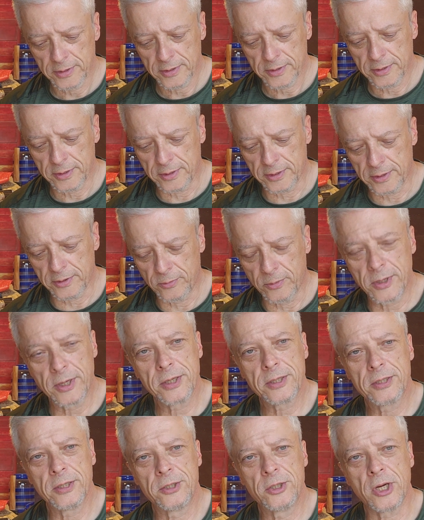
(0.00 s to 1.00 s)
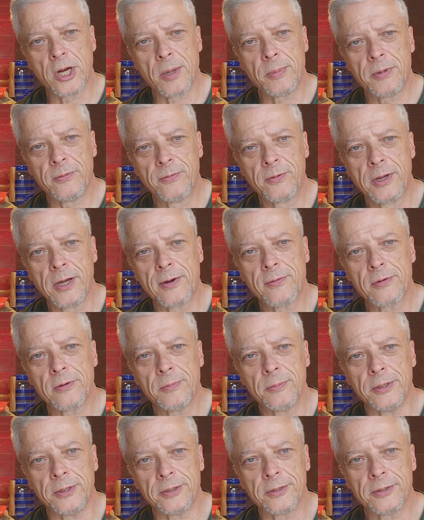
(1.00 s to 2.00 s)
What is the job of
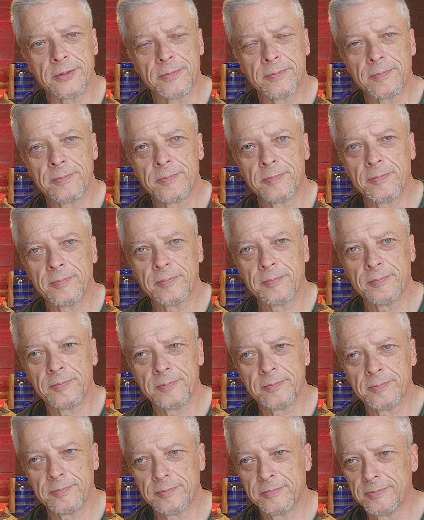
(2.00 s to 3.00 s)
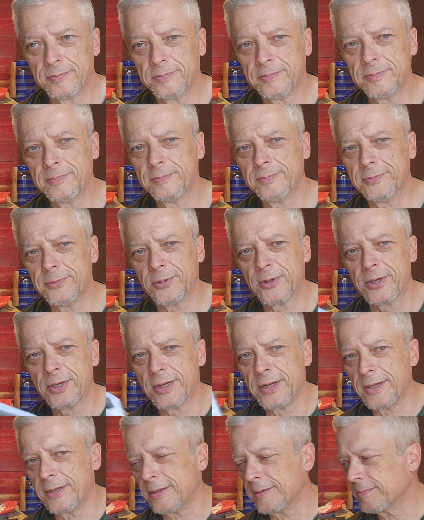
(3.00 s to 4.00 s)
government?
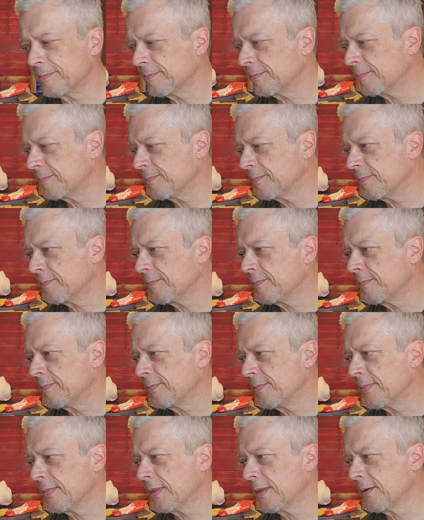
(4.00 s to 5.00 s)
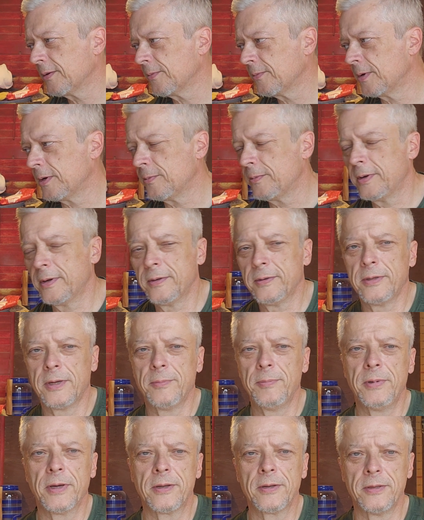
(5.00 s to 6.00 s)
Okay. Well,
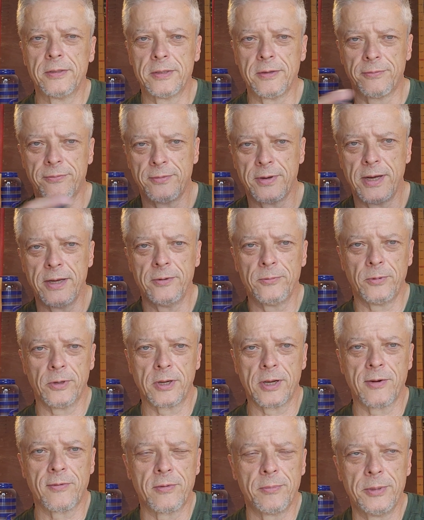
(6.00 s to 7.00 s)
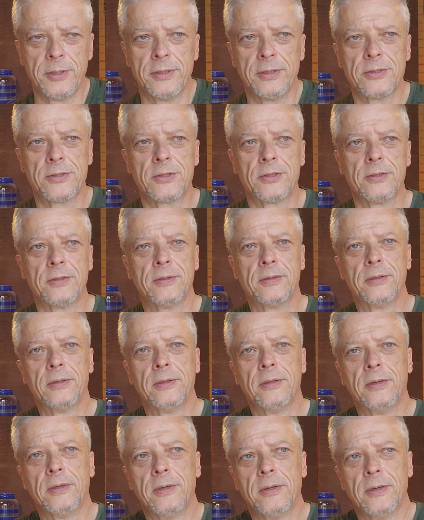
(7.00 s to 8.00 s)
I'm not going to define what government is,
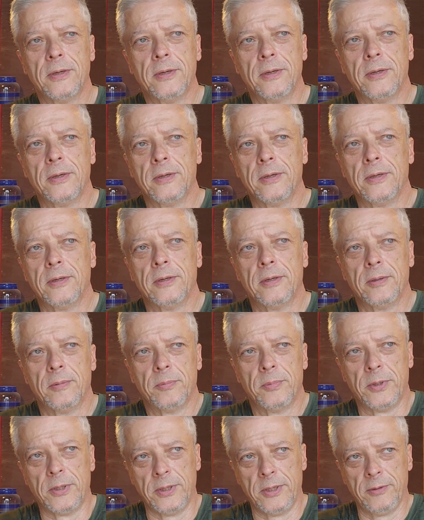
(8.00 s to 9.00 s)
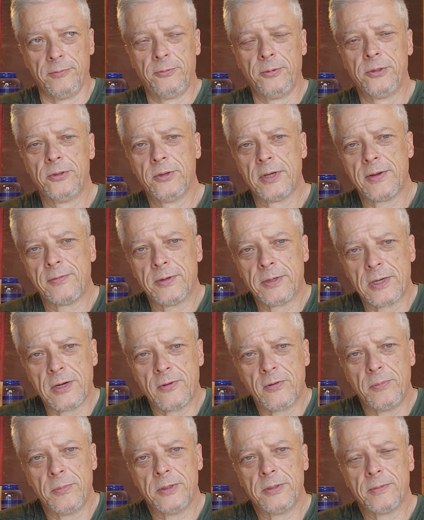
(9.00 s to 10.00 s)
but if we do have a
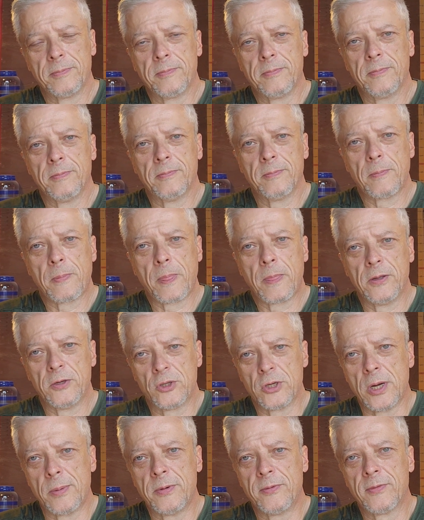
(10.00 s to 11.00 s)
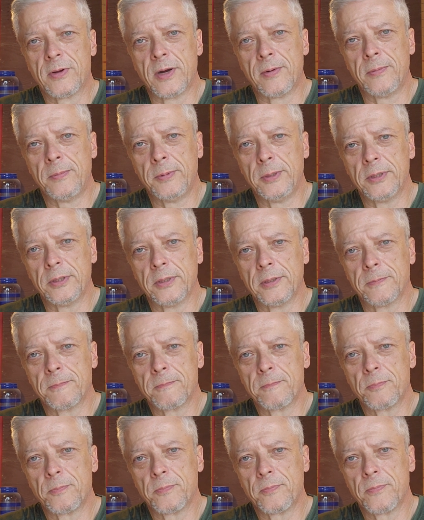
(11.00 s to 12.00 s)
government, the job of government
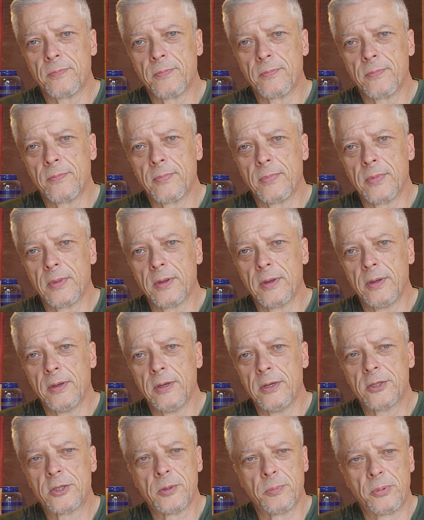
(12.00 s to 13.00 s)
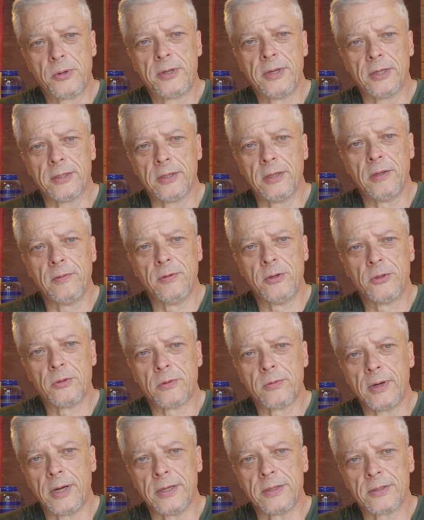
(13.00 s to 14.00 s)
is to protect individual
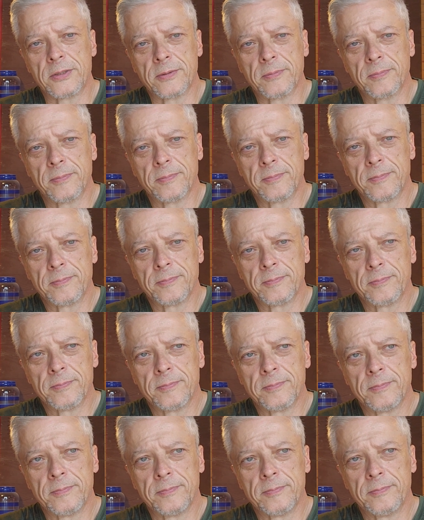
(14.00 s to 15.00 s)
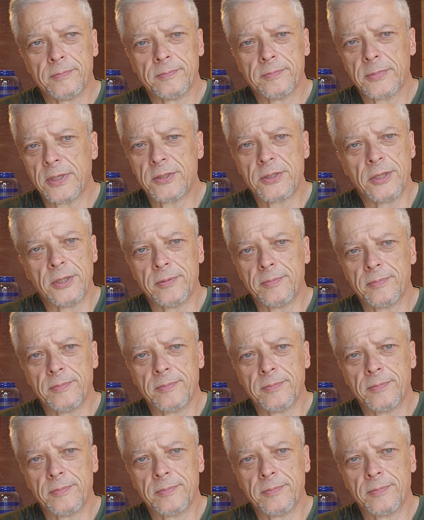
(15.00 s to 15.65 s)
rights. That's it.